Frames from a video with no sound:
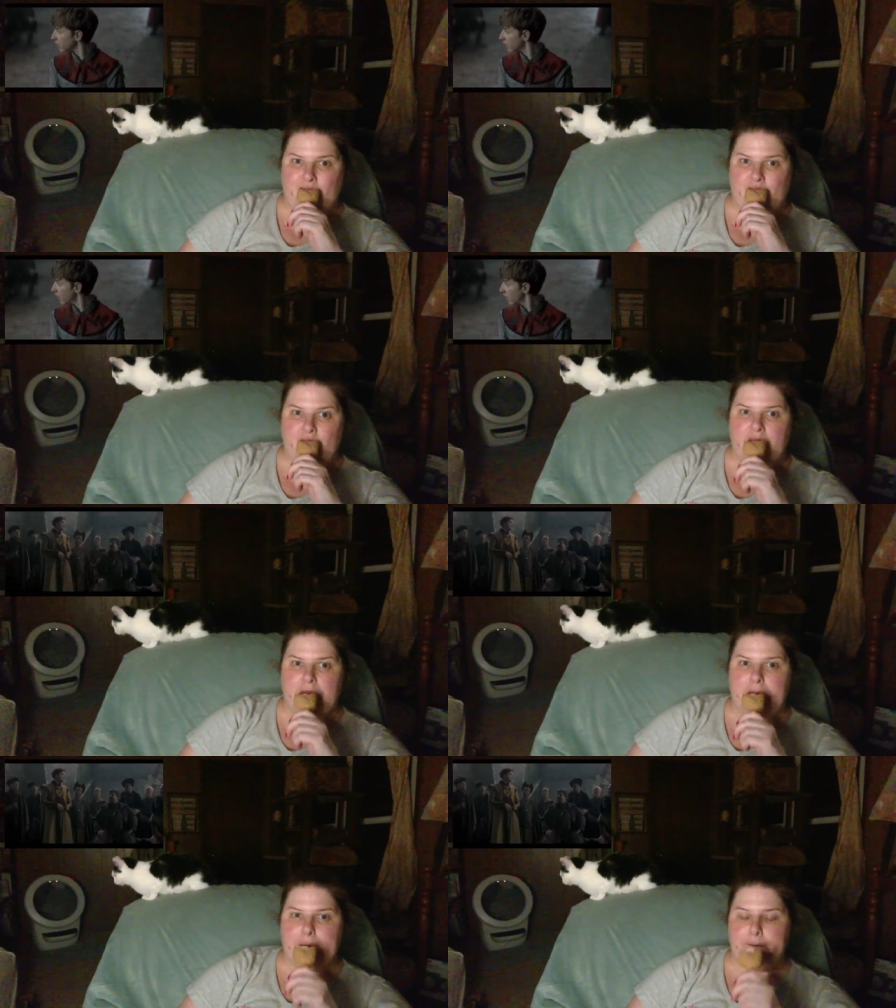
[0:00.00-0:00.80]
The
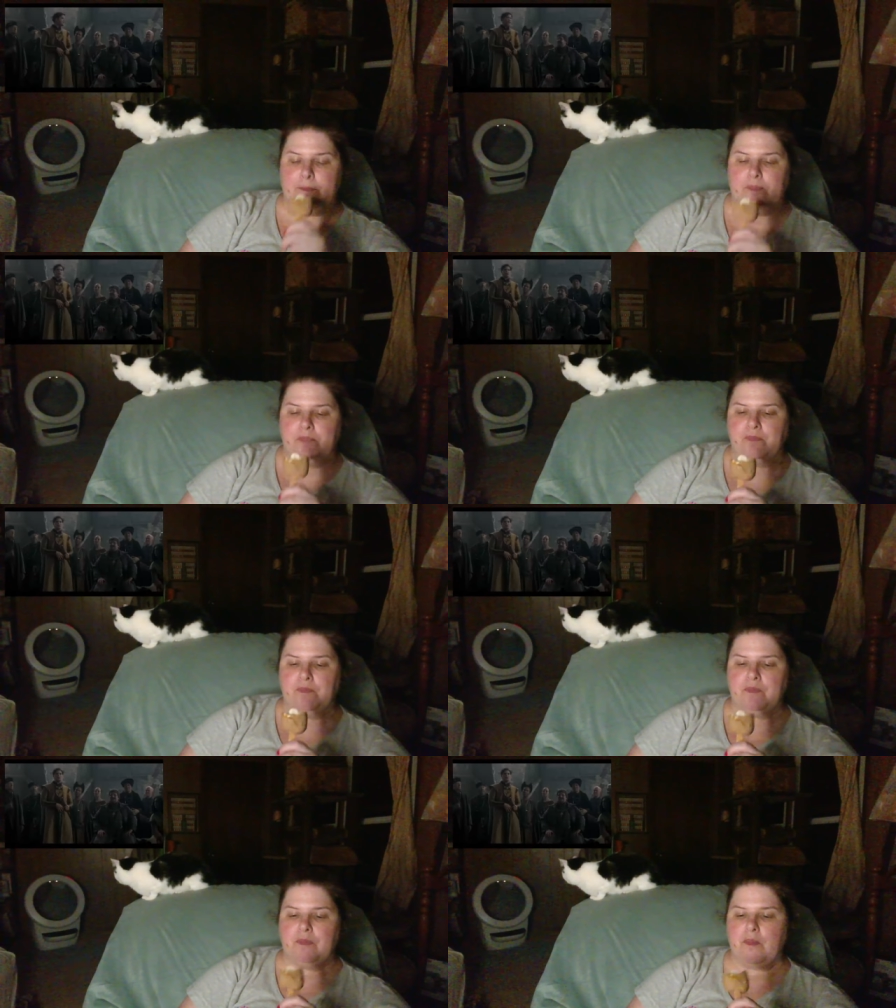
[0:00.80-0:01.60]
princess has a
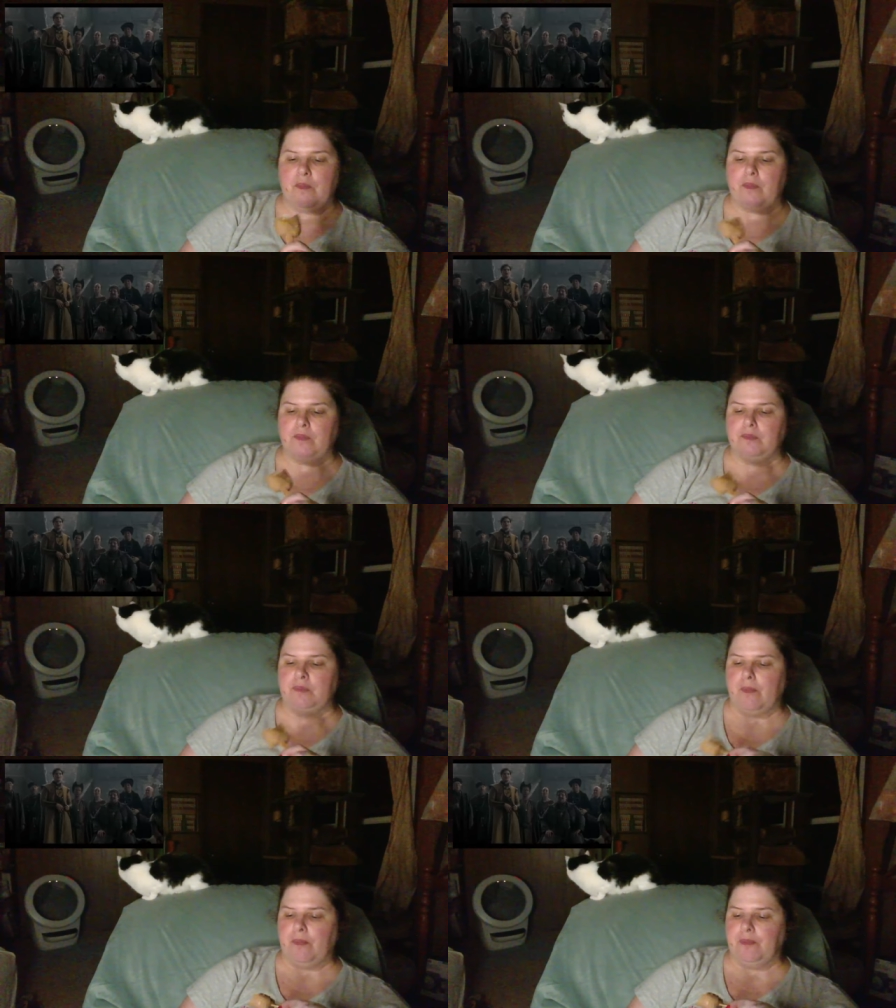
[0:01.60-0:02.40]
dragon, you dumb cunt.